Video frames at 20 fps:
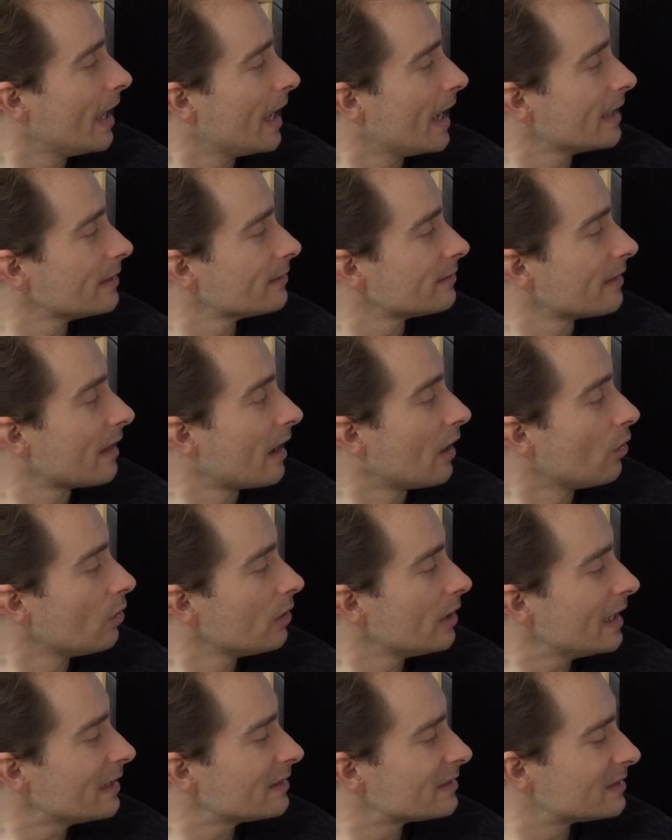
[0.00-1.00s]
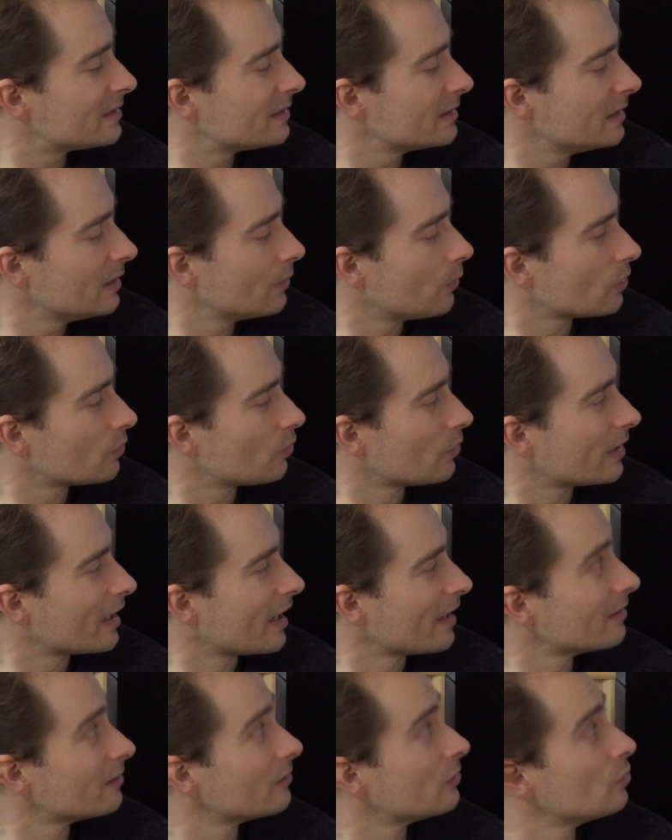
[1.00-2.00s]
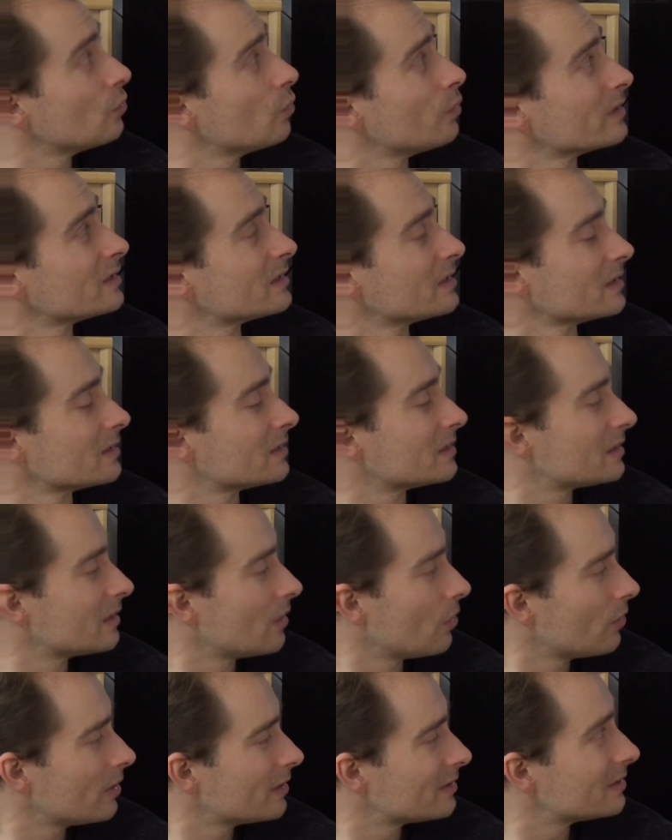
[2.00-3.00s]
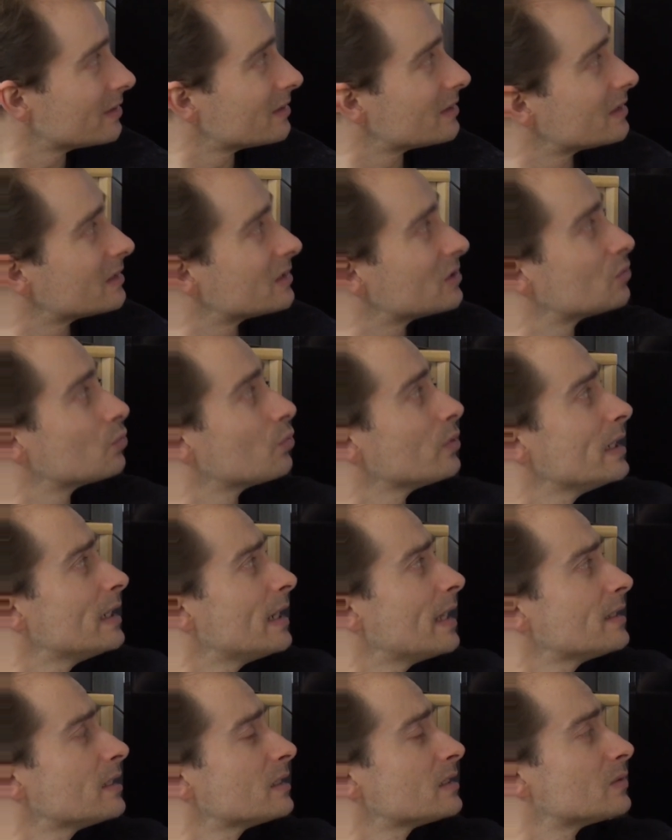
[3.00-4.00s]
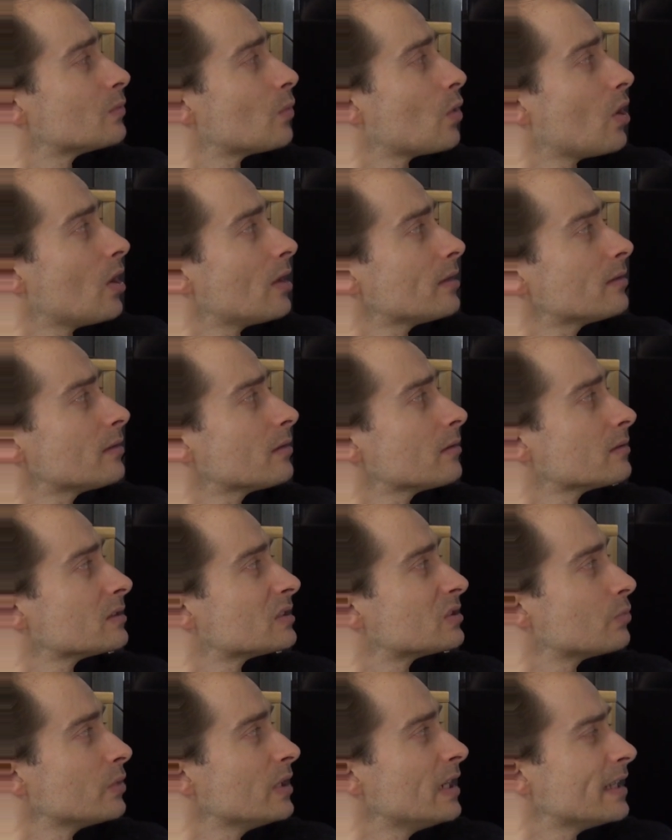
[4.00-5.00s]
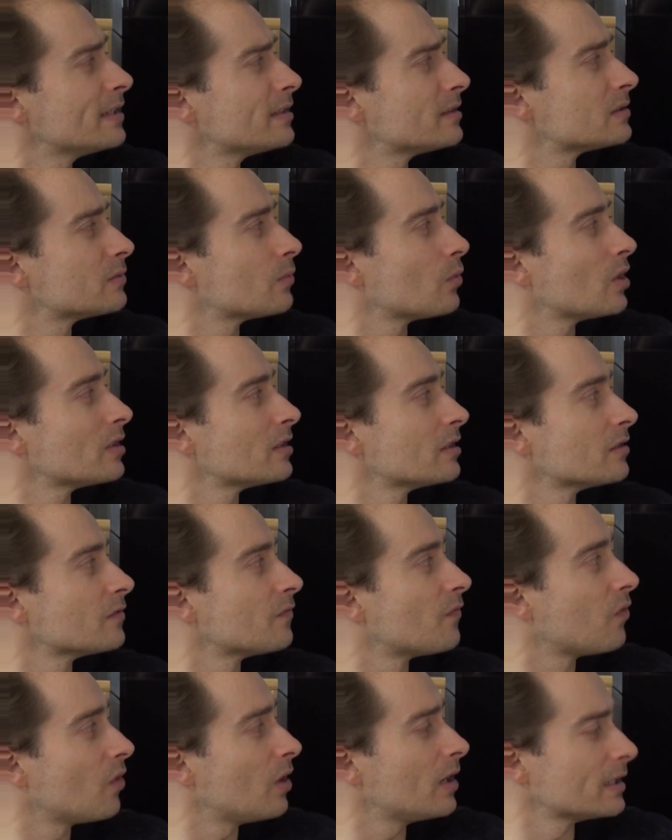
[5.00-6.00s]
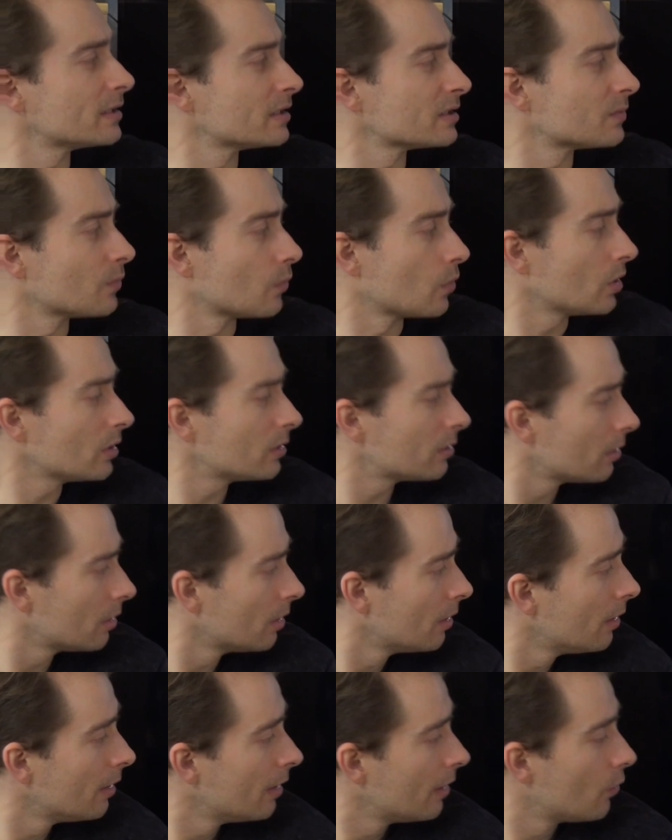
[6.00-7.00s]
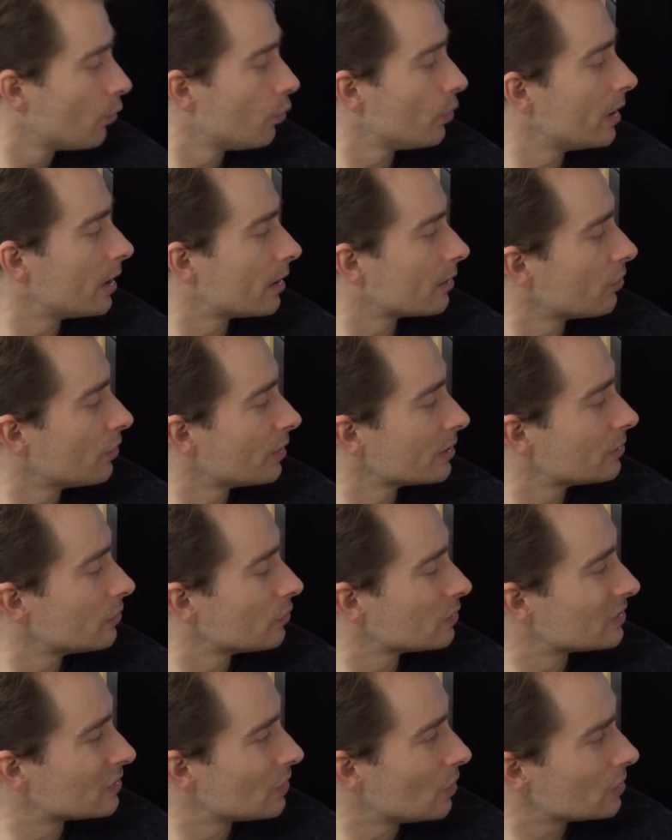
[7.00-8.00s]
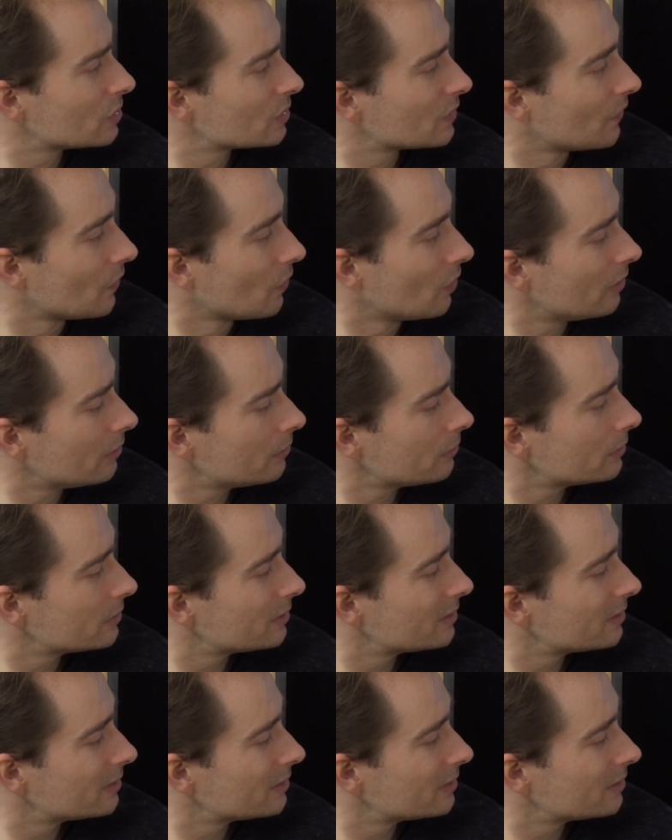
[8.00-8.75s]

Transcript: And now let's see what we can do with this. So it's a 3 letters word, and a 4 letters word we are going to search for.